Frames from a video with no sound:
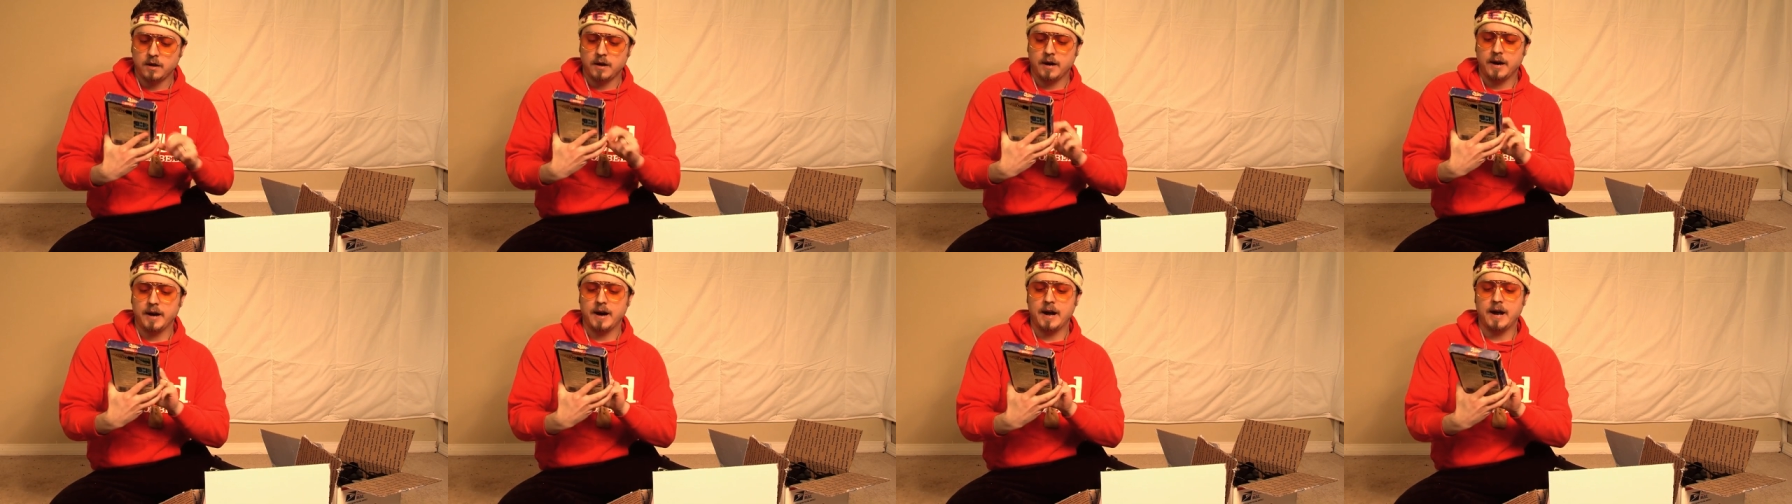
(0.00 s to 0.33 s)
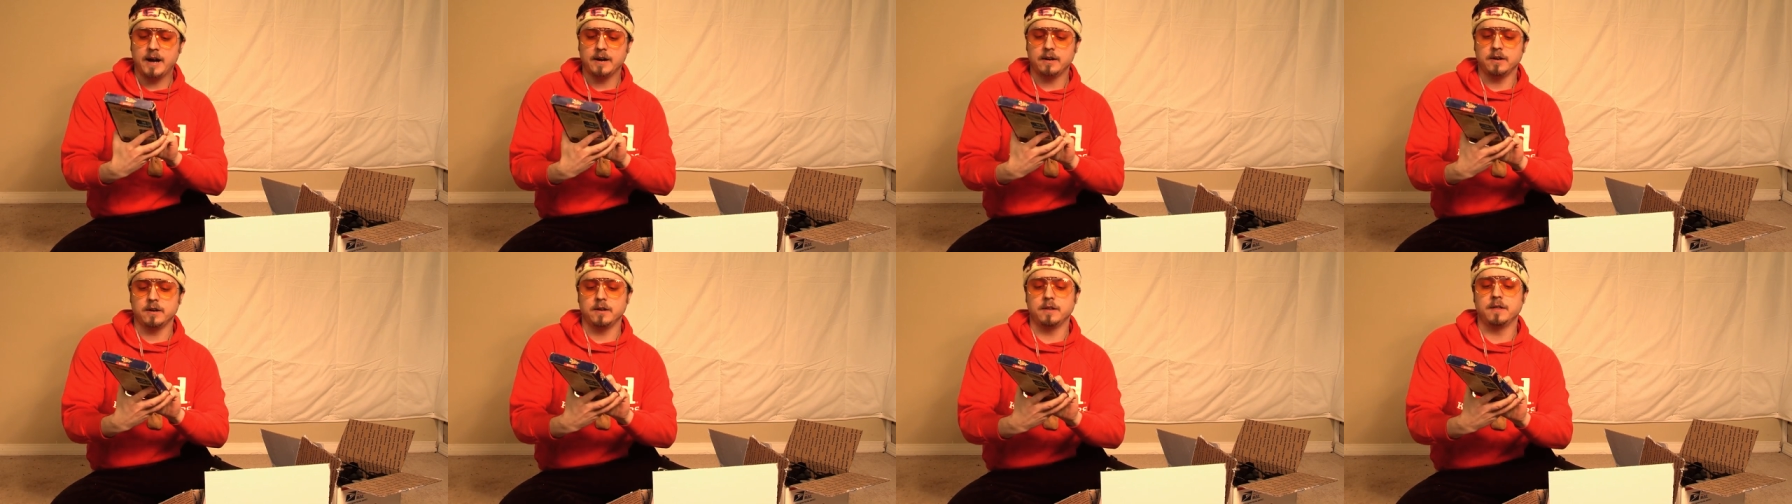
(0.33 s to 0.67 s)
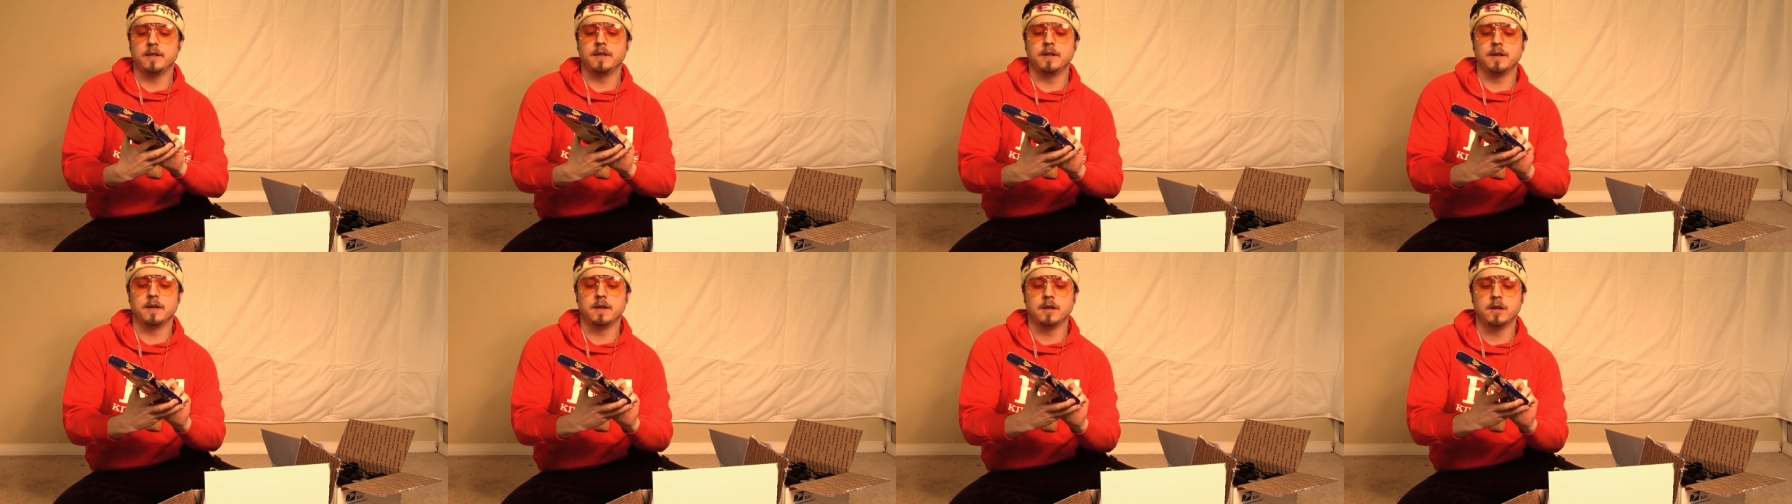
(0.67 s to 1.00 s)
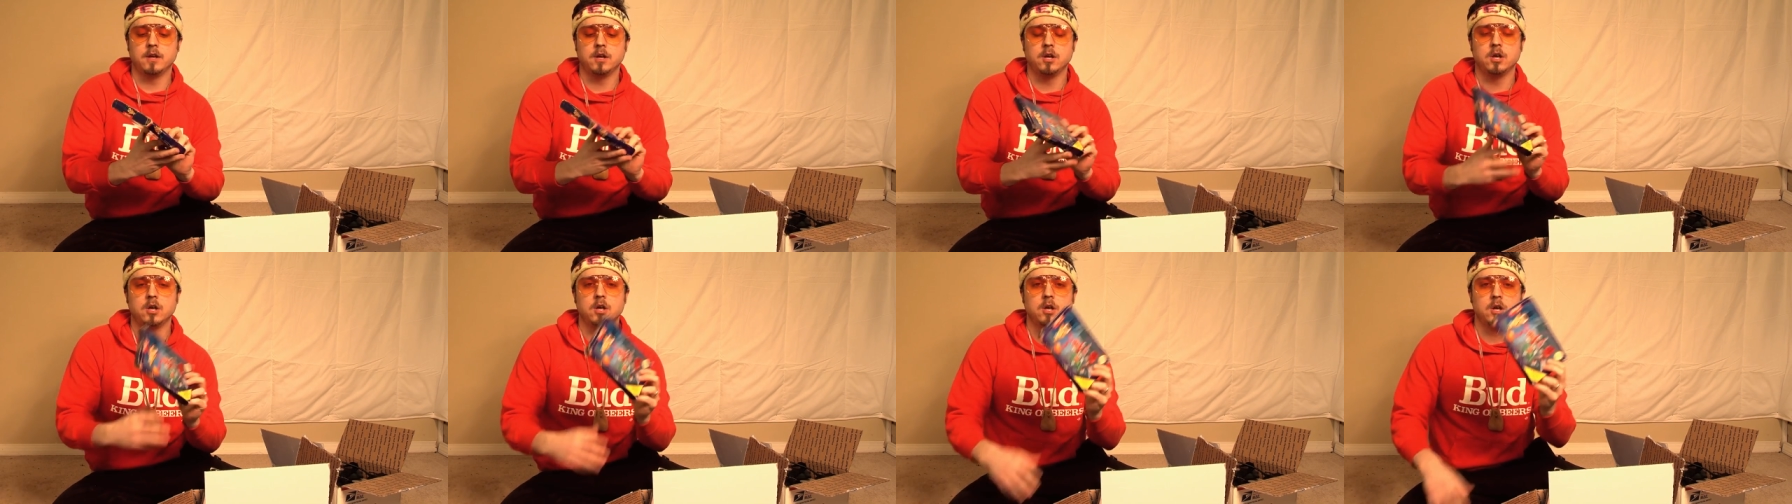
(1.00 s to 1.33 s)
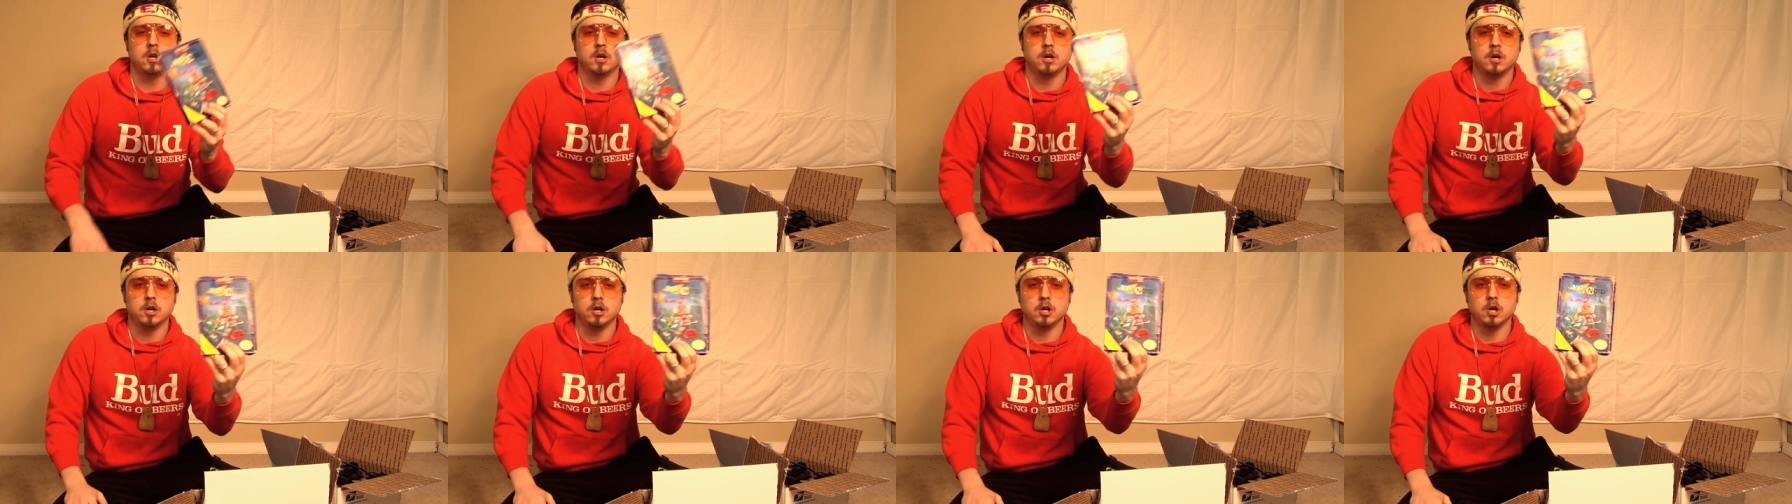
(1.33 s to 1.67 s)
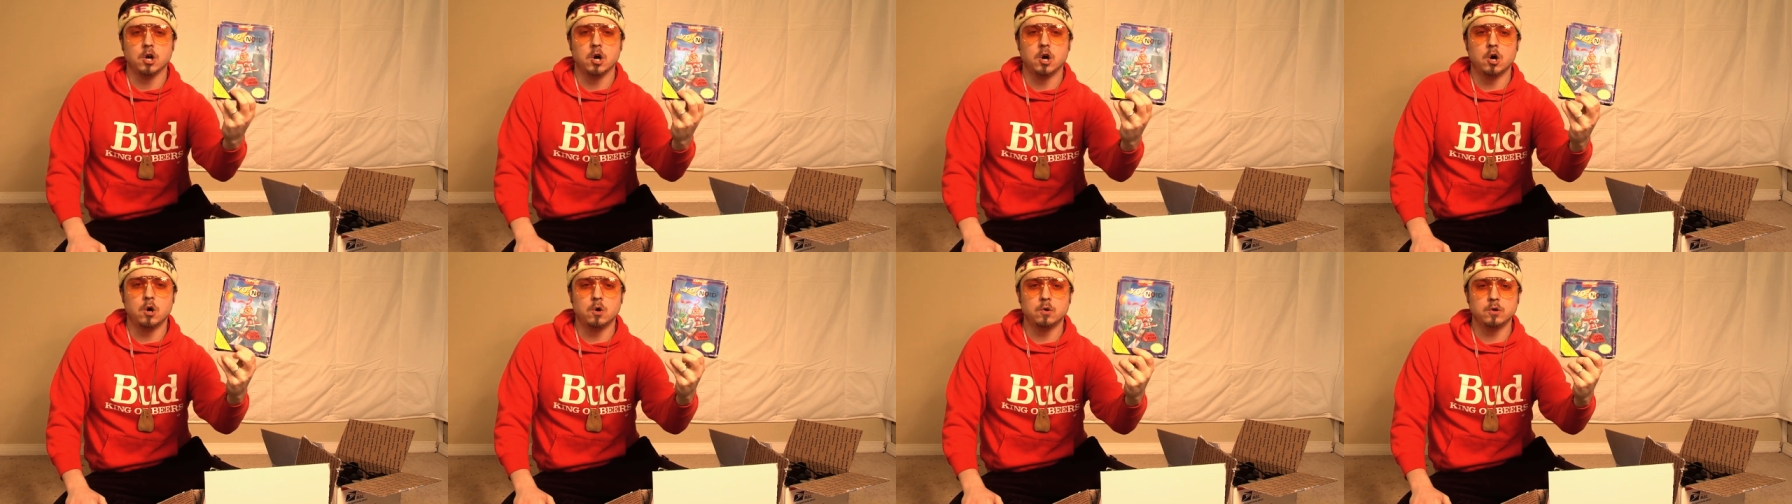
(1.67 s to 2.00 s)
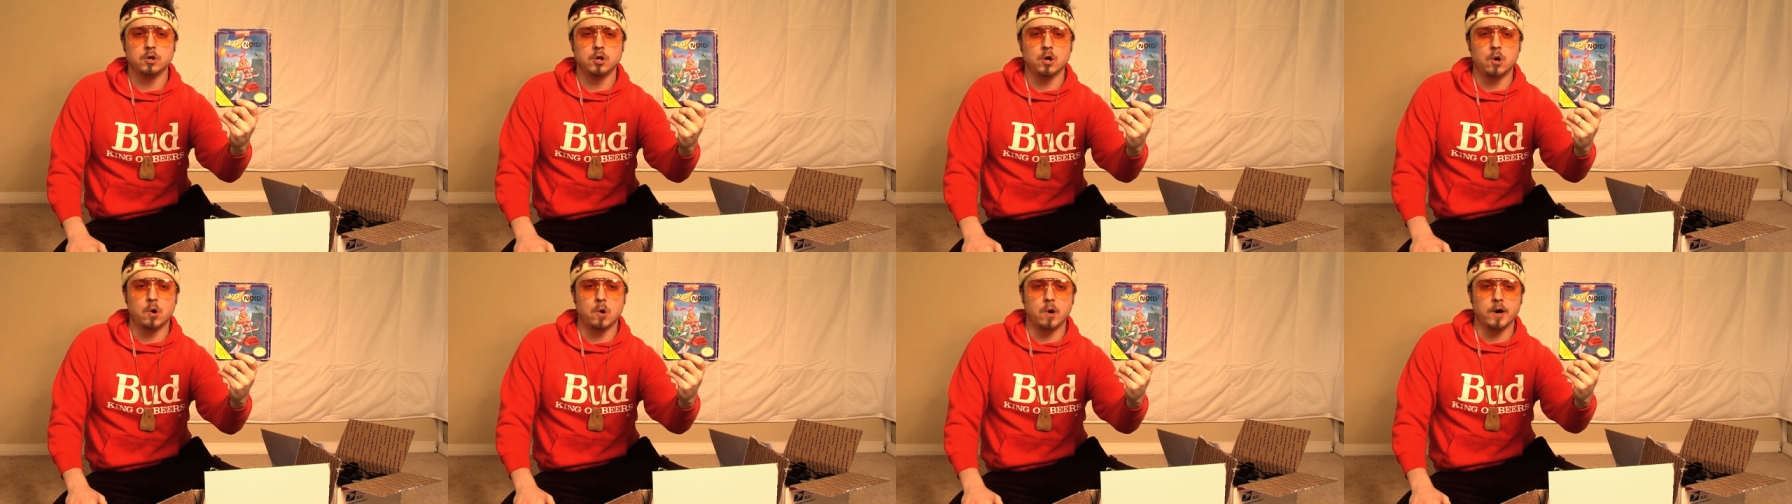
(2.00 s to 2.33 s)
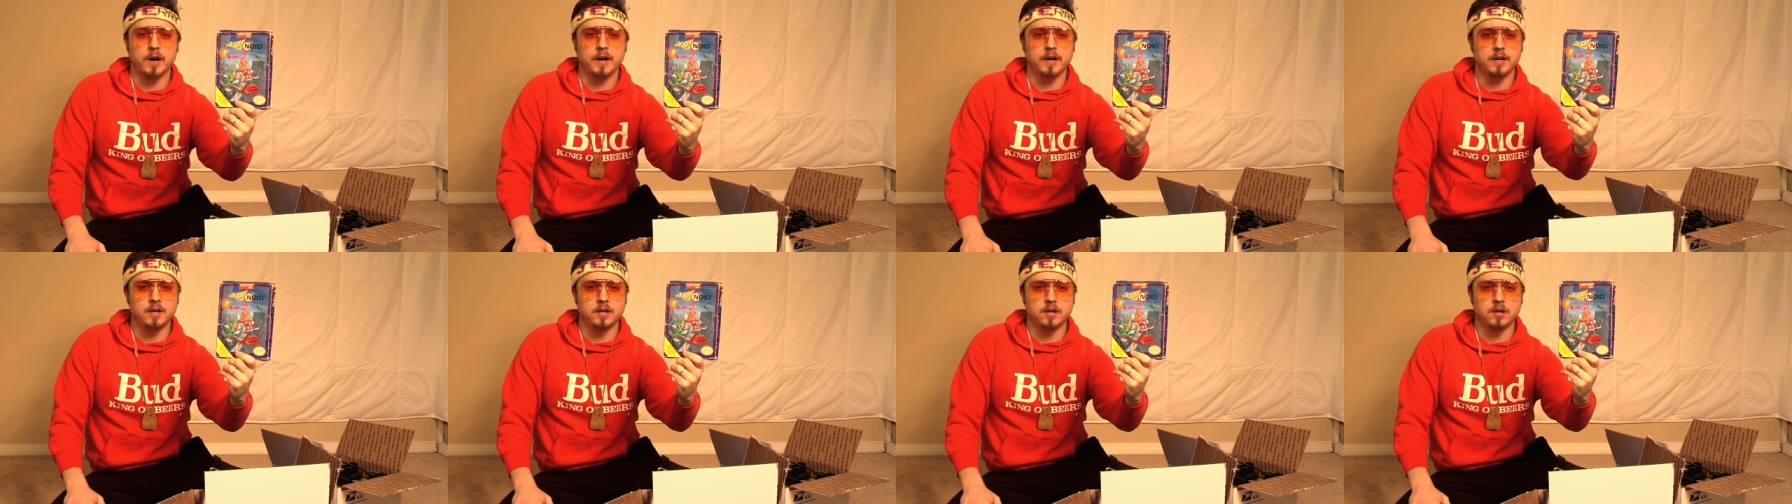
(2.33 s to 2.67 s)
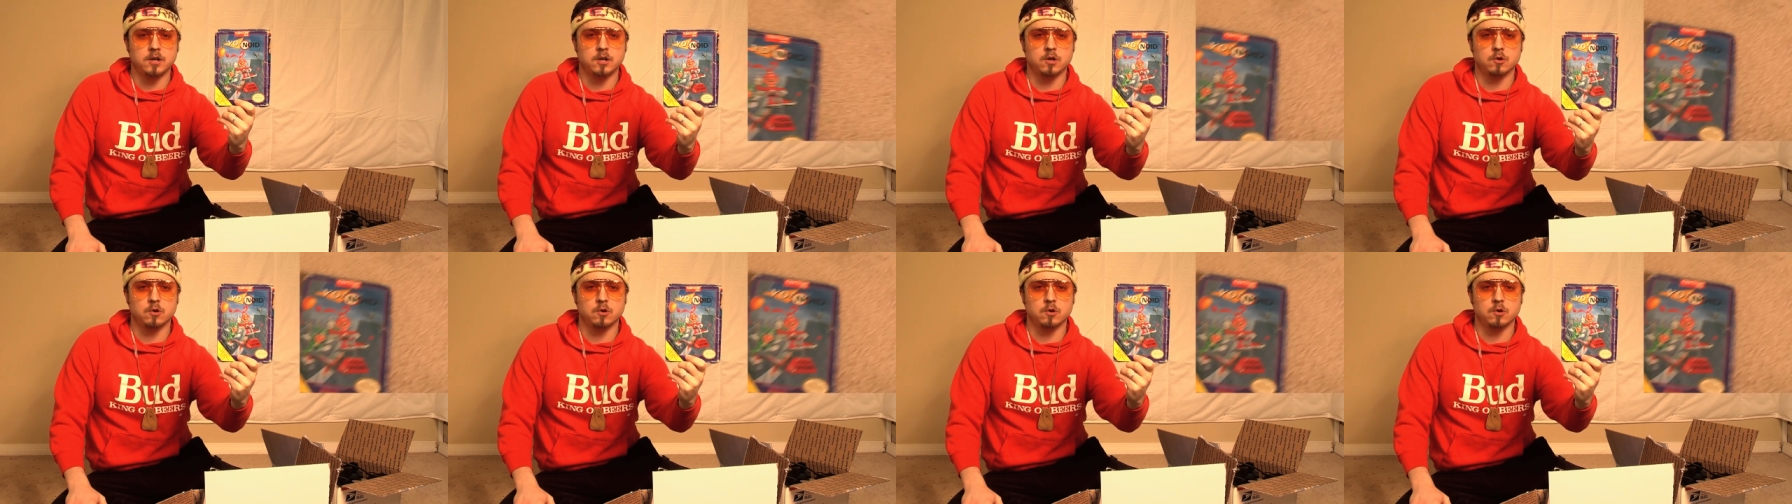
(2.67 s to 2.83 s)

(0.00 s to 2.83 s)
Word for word: I got Yo Noid,